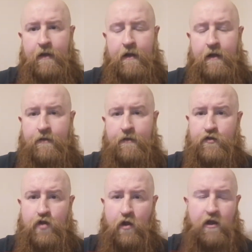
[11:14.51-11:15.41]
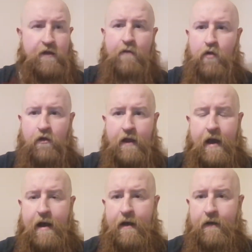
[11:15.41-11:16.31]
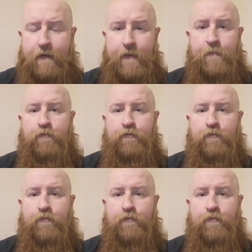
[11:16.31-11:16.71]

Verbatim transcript: Uh, there's docu- that Rod Carter.